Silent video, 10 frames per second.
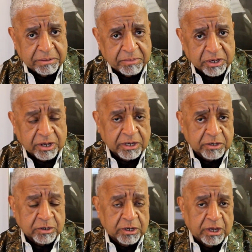
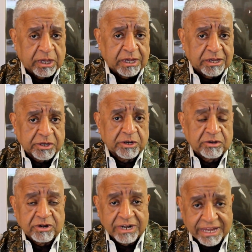because it's a
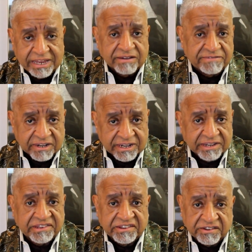little later for
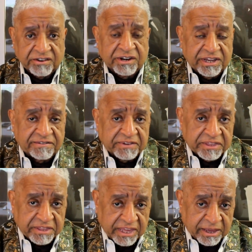us, it's earlier for
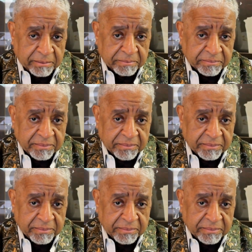them.